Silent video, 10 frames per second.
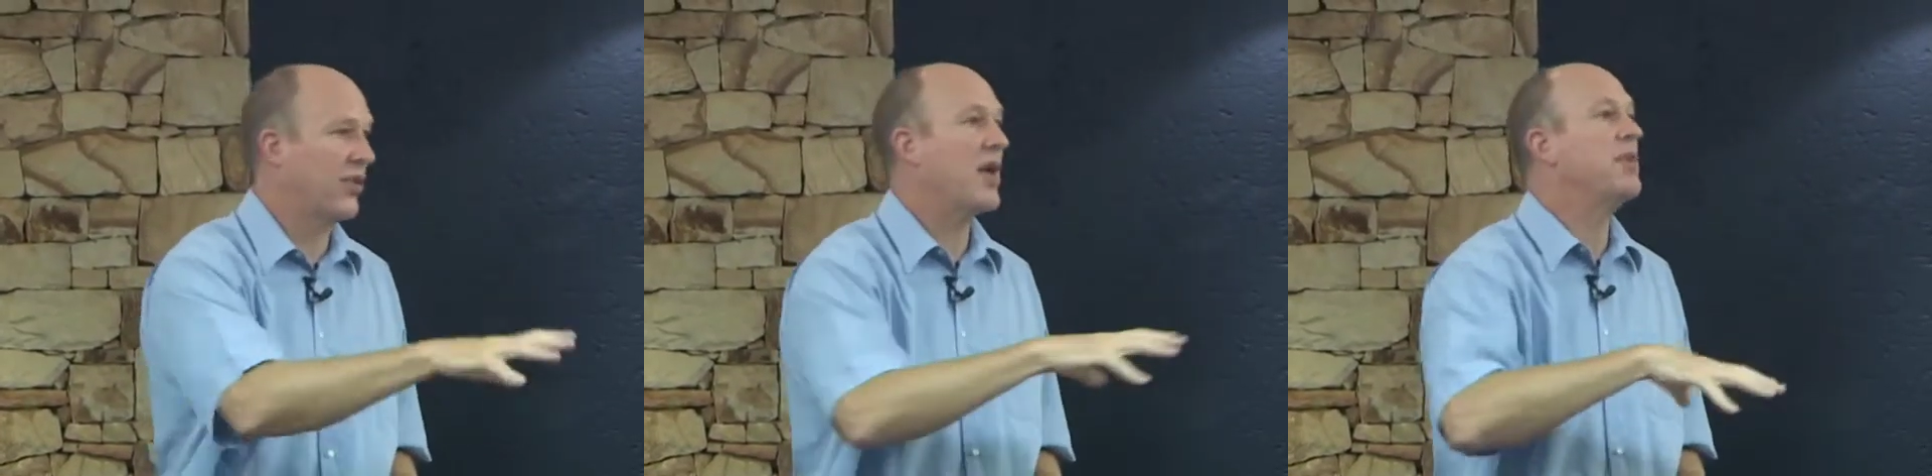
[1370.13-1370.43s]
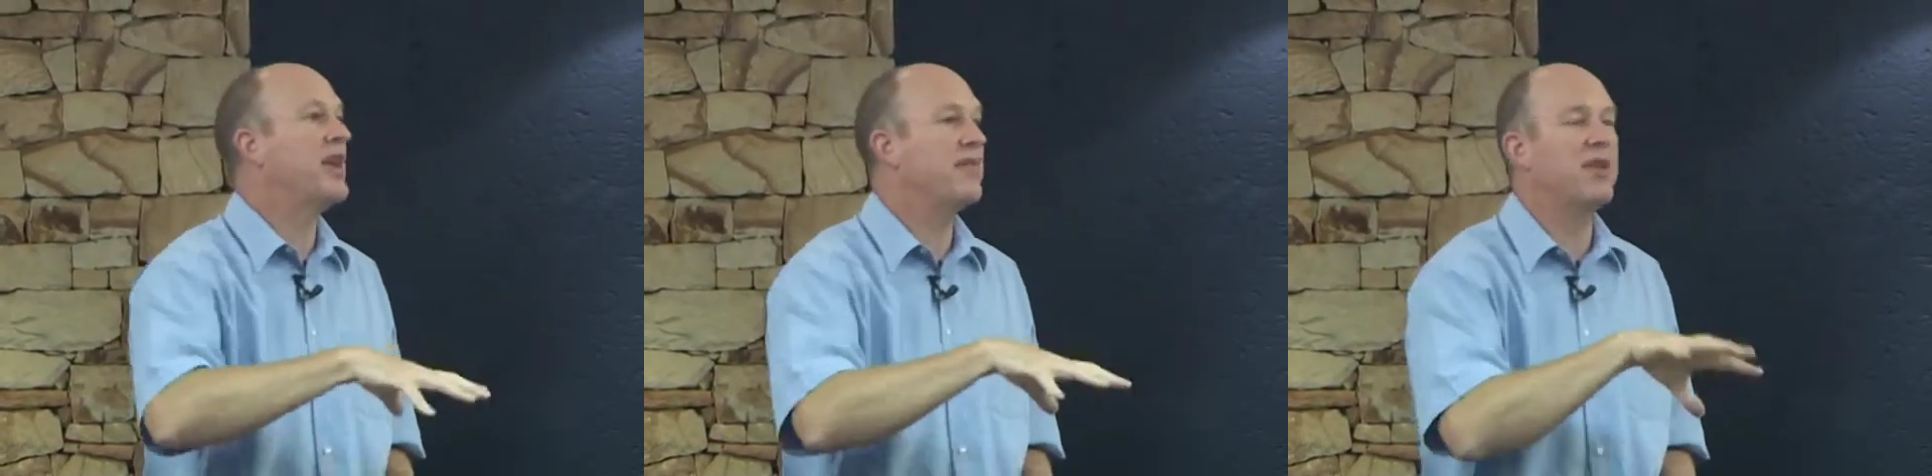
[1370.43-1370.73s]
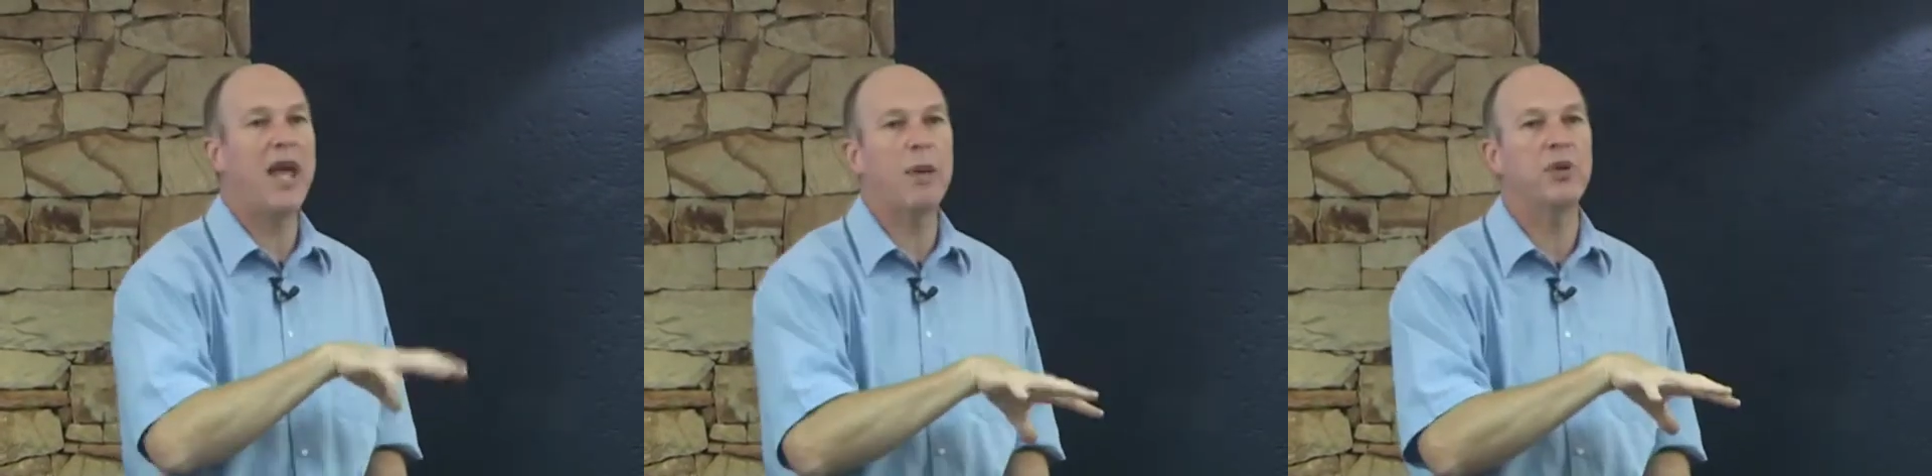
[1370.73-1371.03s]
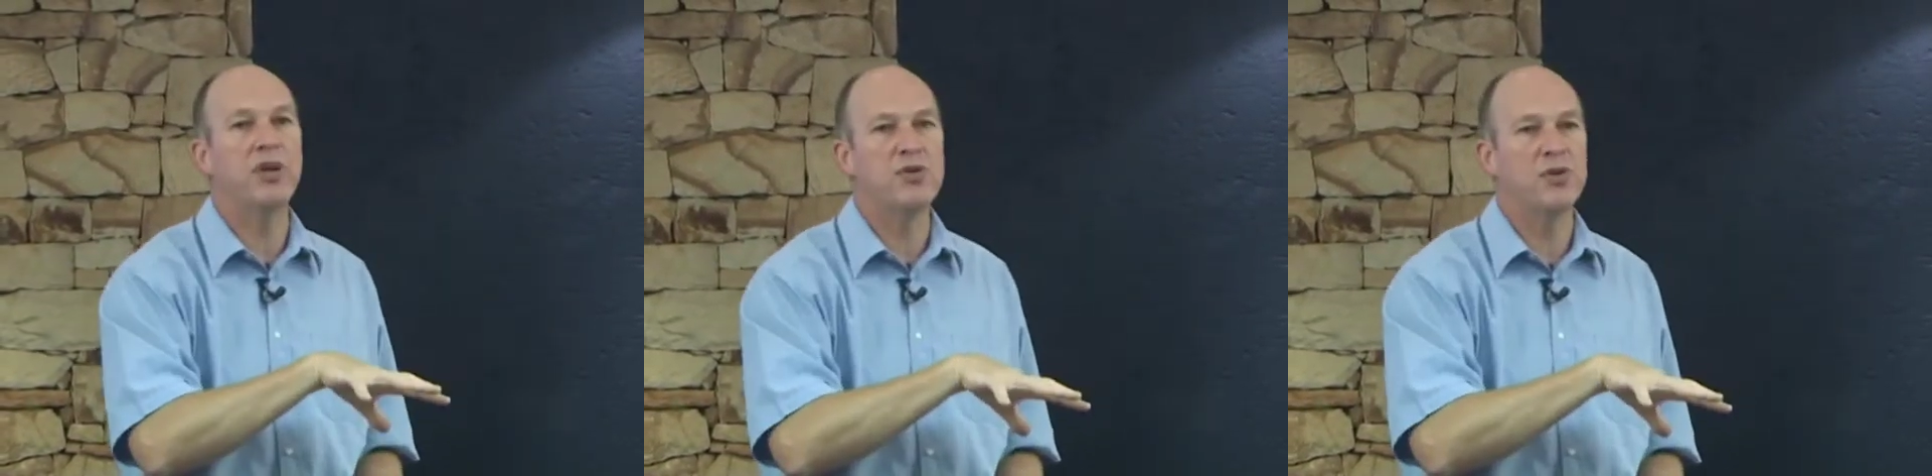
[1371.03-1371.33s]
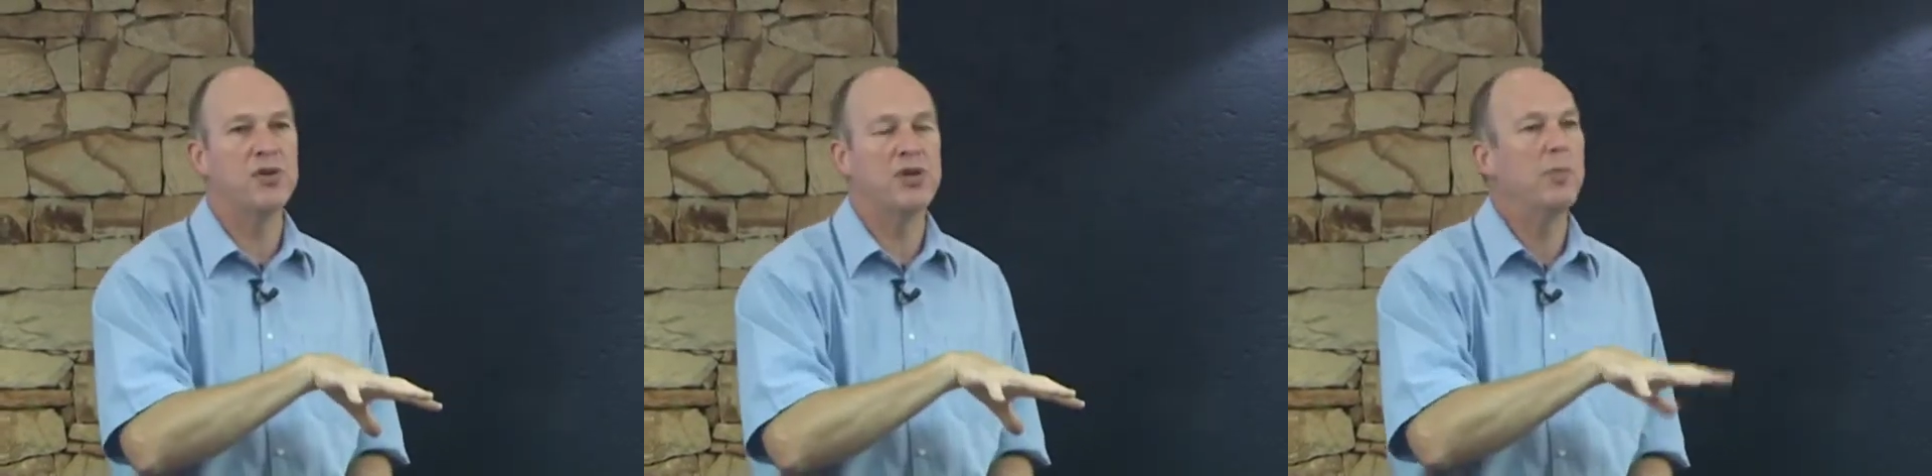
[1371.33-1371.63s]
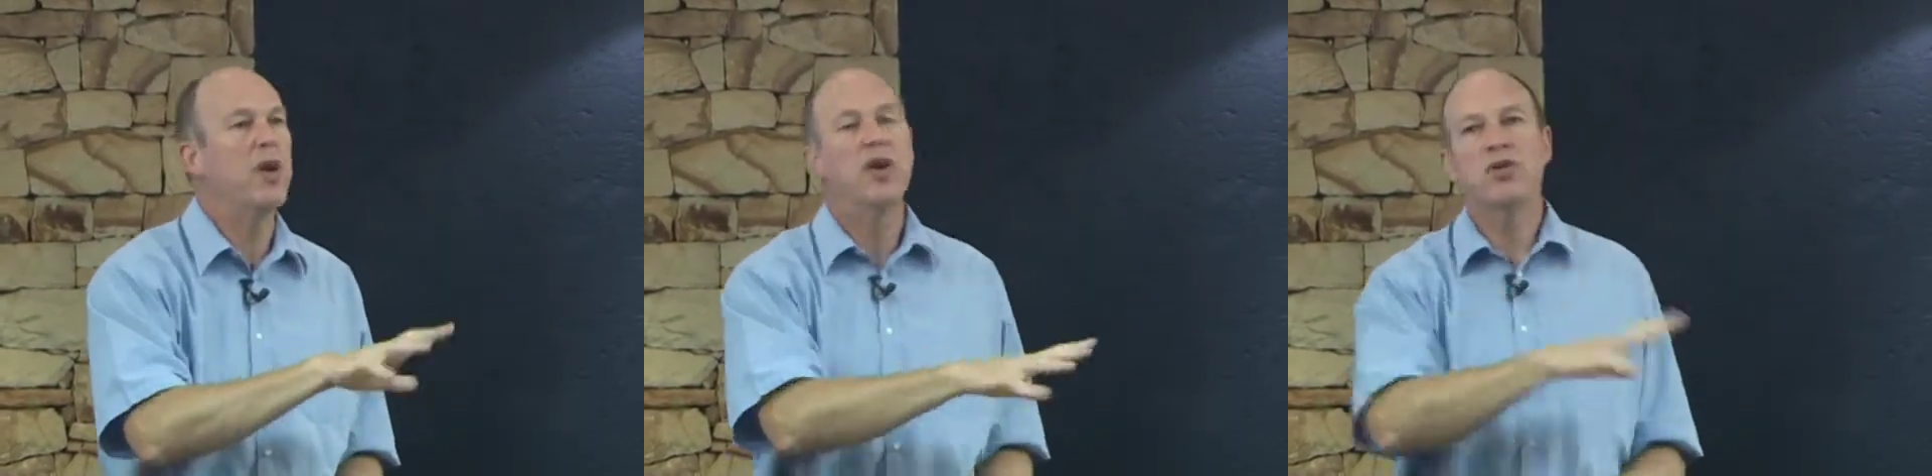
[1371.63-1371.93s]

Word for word: they believed that happened in Jerusalem.